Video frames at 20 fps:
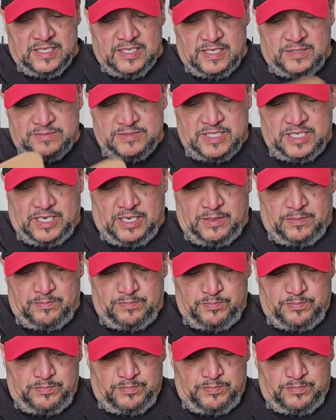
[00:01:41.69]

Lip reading: Comes in a